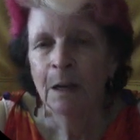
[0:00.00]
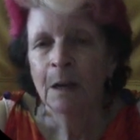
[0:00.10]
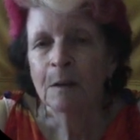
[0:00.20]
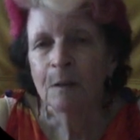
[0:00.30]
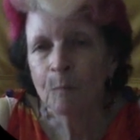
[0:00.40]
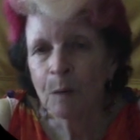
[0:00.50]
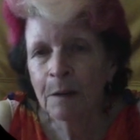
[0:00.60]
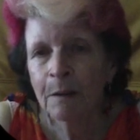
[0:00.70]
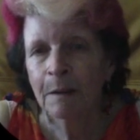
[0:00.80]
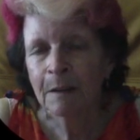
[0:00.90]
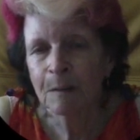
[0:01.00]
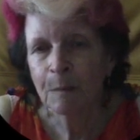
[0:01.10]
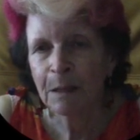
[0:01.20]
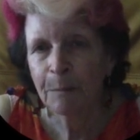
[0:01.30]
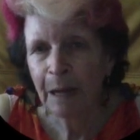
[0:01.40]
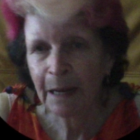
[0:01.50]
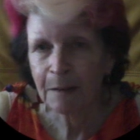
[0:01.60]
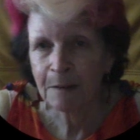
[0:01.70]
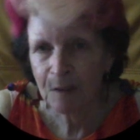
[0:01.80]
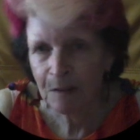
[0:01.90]
So one of the things about the pattern
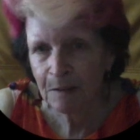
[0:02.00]
is, yes,